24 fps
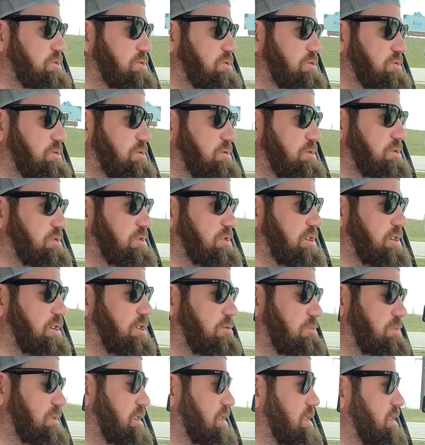tuner
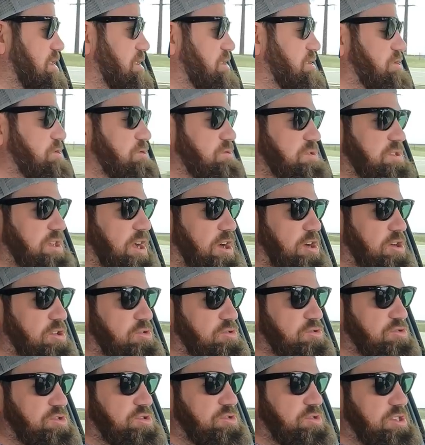obd2
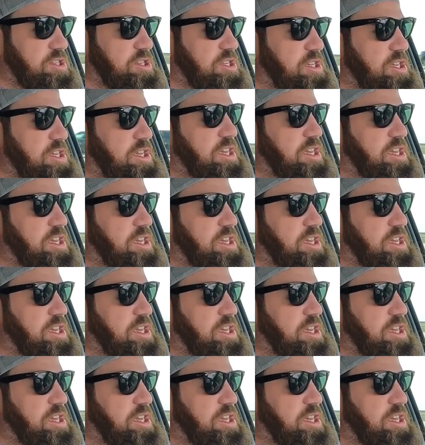dongle to it